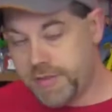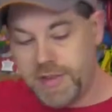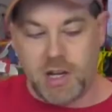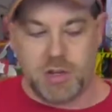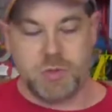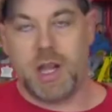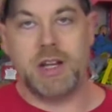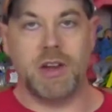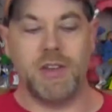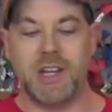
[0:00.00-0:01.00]
the figures. Well, I
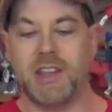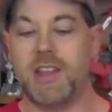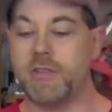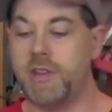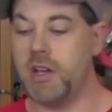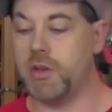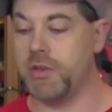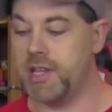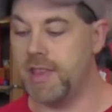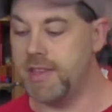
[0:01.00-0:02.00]
don't have any of the other
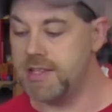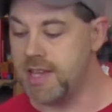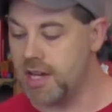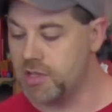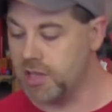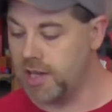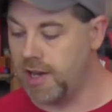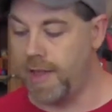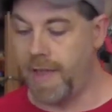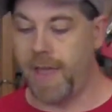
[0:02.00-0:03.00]
vehicles, and this actually
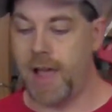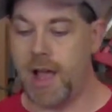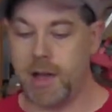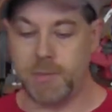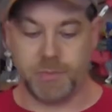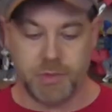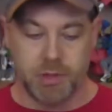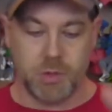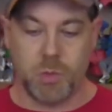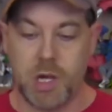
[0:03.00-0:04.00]

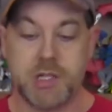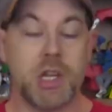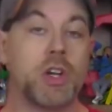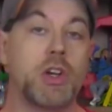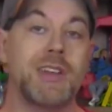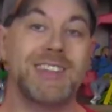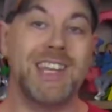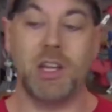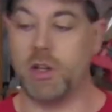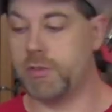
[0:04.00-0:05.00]
was a good
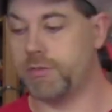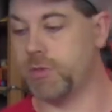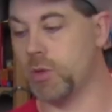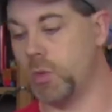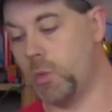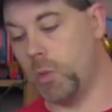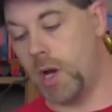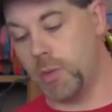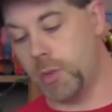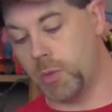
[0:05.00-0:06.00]
deal for
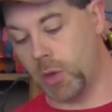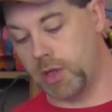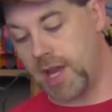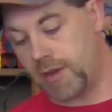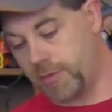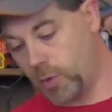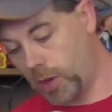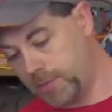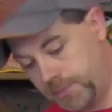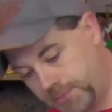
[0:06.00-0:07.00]
what we worked out for it.